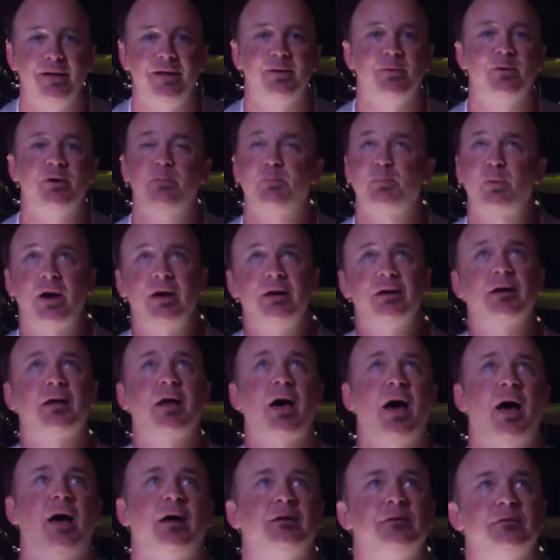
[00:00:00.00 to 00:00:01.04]
We're praying to
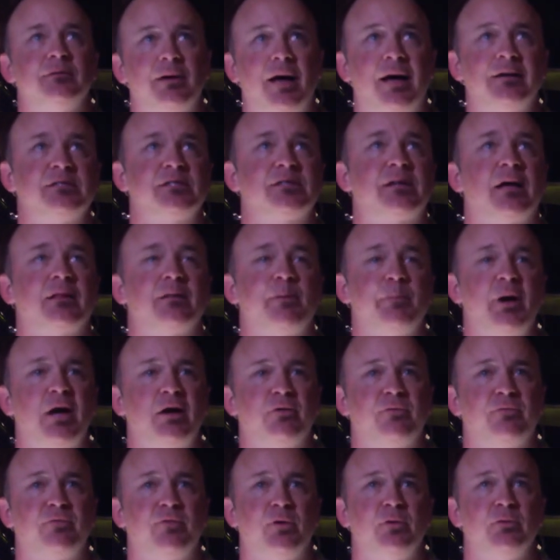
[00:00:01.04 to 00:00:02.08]
God. I just got the
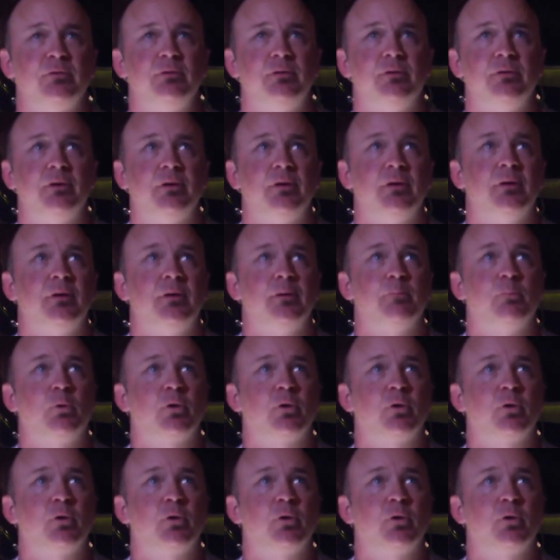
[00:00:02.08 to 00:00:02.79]
microphone.